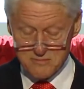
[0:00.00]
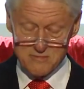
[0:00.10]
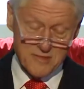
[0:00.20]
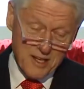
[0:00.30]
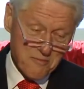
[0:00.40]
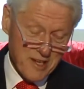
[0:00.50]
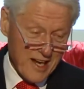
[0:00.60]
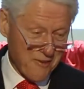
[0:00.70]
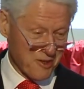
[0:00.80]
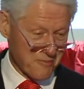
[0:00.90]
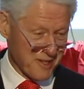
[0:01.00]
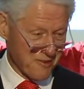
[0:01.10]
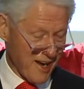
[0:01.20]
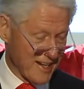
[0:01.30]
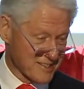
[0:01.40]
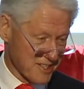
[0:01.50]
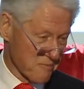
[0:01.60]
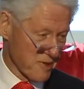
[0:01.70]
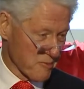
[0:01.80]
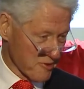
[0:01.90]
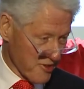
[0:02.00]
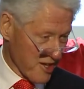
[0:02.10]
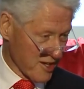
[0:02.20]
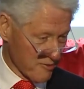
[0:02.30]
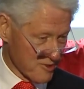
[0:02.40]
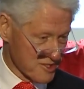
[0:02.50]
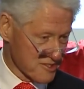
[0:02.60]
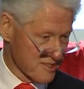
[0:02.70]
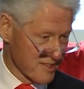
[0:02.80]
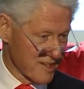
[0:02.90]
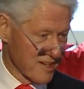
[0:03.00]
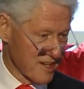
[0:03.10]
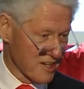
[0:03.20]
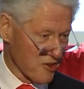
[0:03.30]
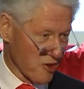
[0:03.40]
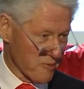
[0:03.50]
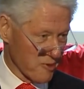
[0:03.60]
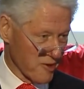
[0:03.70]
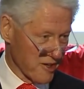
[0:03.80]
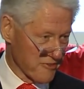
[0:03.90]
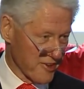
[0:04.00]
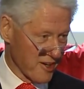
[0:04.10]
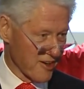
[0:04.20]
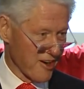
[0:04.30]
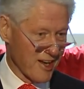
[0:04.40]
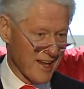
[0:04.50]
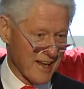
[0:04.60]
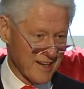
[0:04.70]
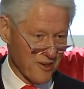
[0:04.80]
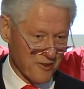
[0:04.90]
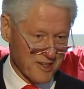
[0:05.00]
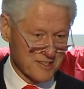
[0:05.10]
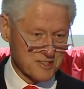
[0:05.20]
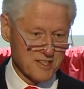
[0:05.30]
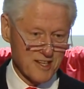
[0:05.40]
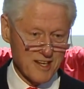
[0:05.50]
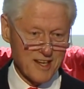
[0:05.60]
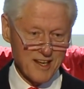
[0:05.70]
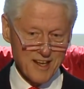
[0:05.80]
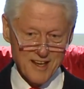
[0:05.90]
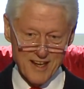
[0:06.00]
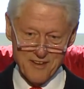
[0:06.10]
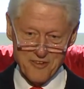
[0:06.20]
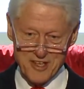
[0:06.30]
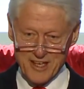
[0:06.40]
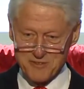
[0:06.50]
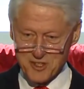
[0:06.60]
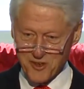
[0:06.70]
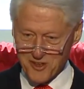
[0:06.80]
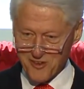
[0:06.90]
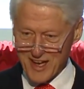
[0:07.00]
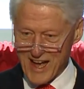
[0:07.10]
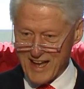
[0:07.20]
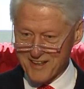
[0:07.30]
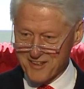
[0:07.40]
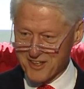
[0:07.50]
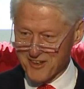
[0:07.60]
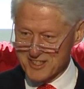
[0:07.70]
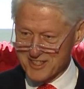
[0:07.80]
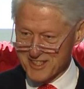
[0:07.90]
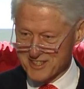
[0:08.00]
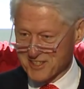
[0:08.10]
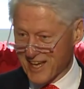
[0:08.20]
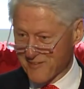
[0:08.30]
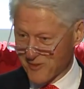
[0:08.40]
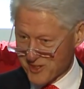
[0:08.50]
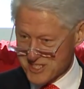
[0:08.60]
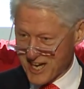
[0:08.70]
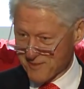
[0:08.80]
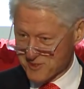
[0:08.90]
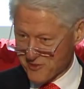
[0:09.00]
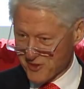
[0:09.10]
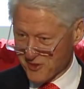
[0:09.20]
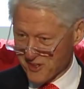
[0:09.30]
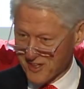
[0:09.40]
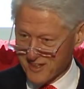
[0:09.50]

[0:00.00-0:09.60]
Doesn't mean I would have been right. Some people thought it was corporate welfare. All I know is if you keep score the way I do, the question is, you have more jobs or fewer?